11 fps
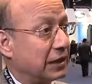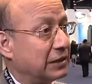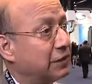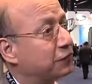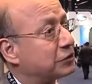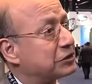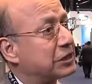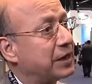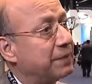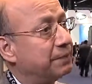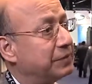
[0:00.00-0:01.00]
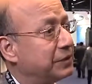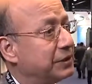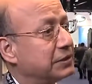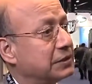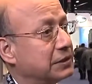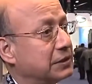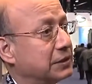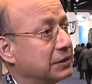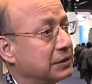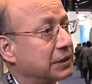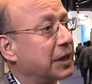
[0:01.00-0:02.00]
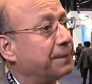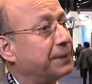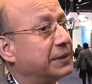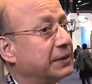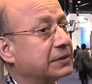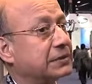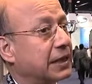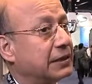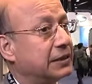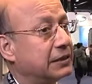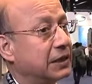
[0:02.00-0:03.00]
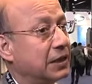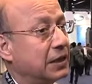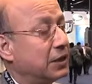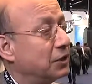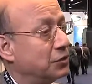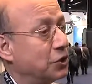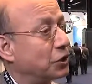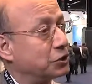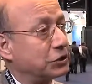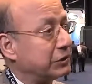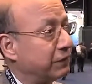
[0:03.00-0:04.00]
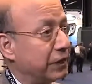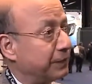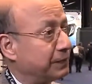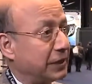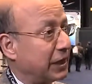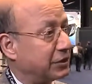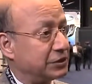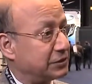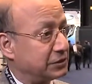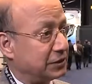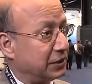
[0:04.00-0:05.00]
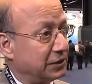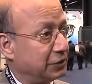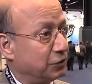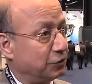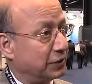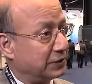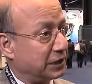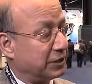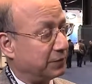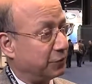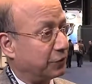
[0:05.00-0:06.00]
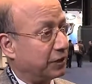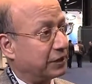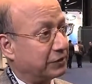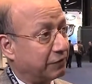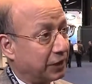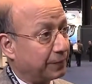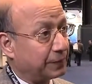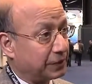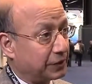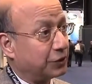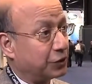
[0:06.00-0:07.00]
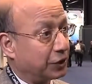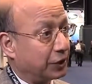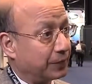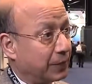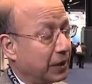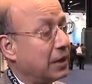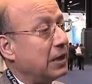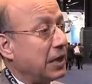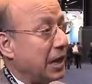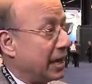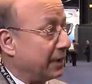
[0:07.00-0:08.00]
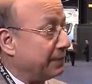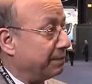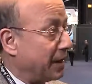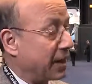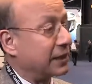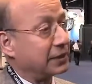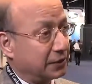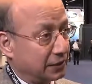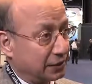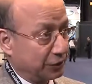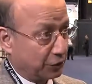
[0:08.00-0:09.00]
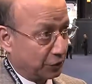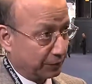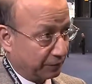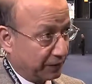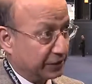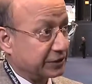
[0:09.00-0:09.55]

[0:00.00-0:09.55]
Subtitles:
And then for some reason, the company decided not to develop the agent in the US anymore and developed it in Europe and marketed it in Europe very